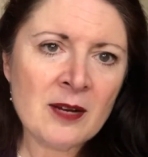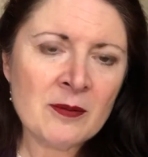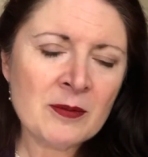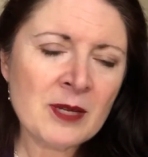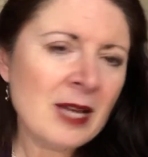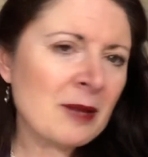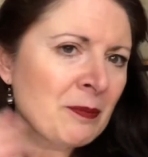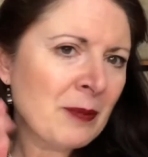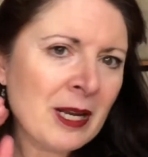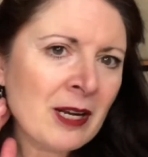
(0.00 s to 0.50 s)
um,
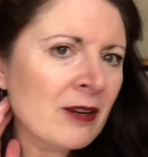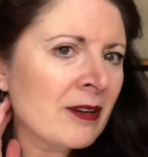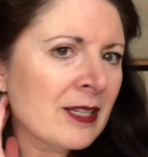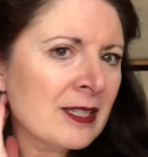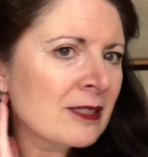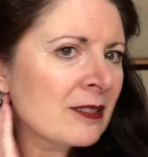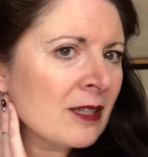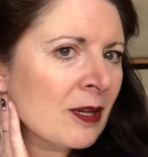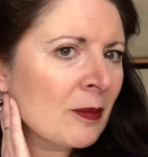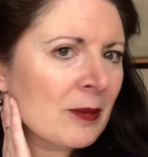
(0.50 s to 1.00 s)
got
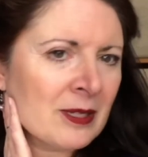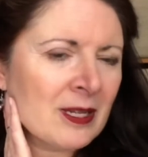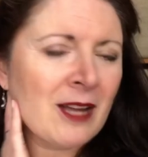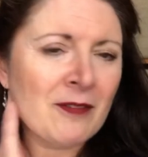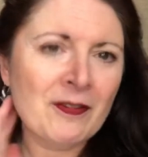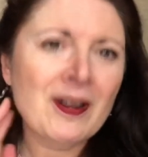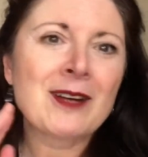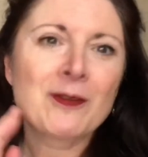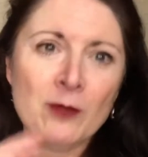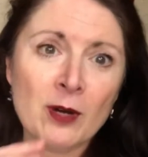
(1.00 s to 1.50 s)
married. I mean,
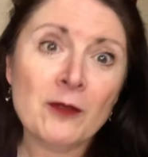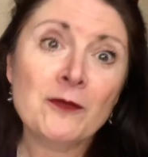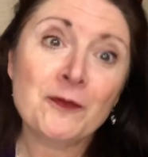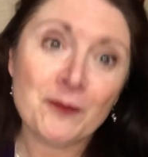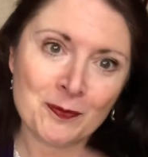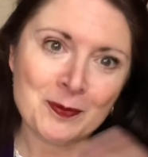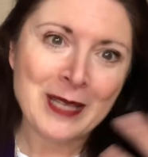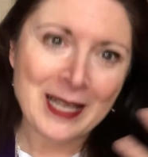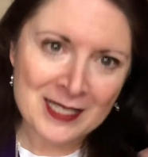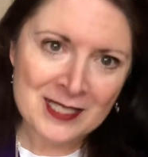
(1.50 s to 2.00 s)
not well,
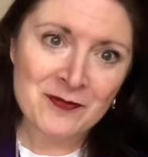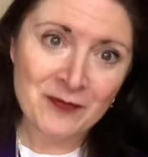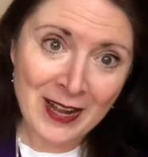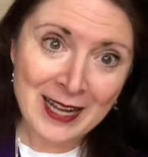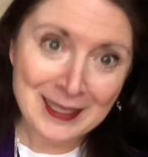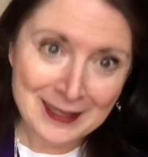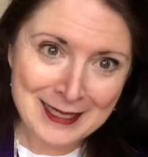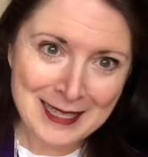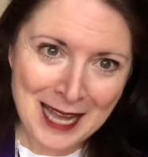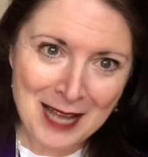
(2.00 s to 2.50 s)
yes,
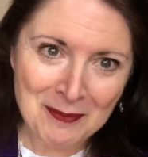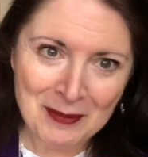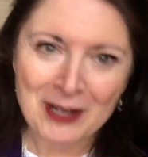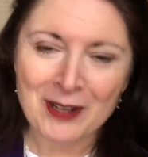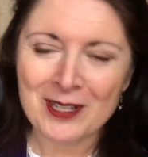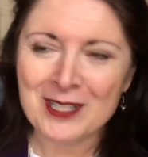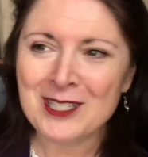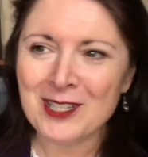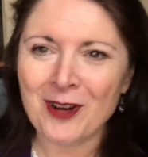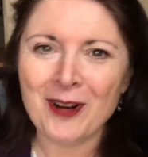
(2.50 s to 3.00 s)
finally got
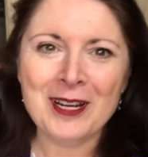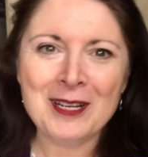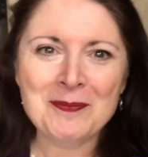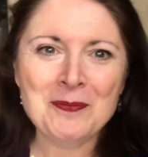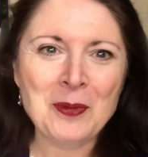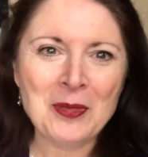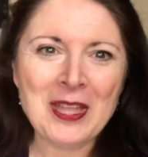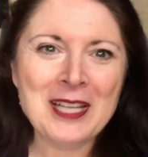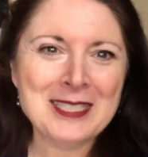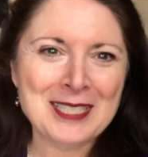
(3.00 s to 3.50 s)
married. Sorry,
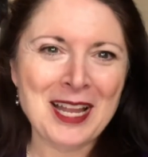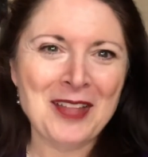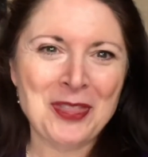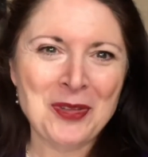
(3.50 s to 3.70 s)
but that's